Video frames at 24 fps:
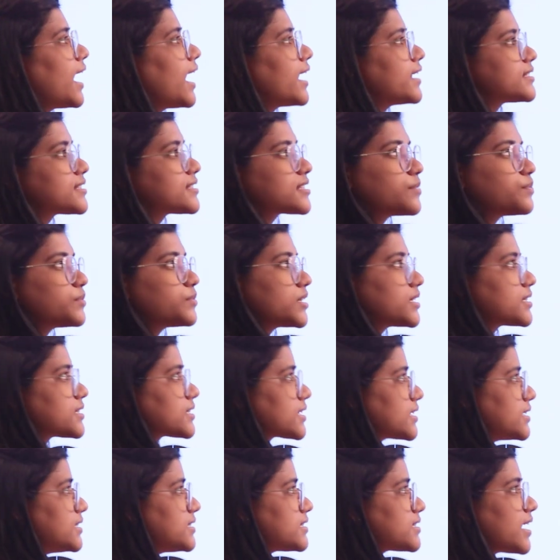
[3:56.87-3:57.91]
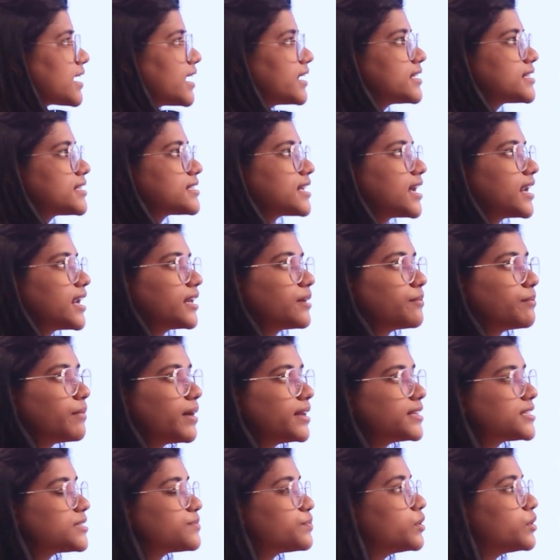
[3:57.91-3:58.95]
and scripting skills, understanding
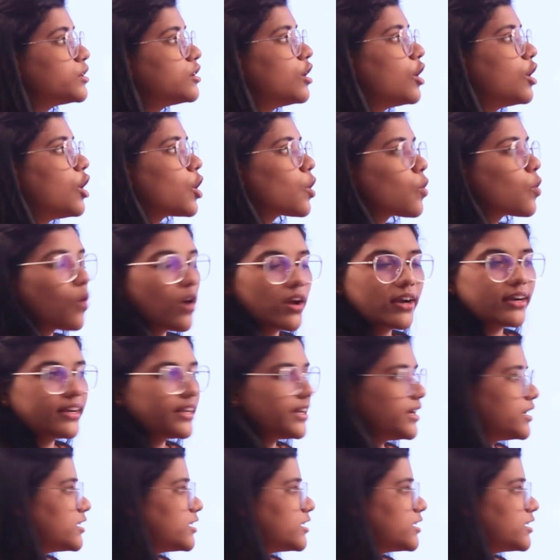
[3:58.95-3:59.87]
multiple quality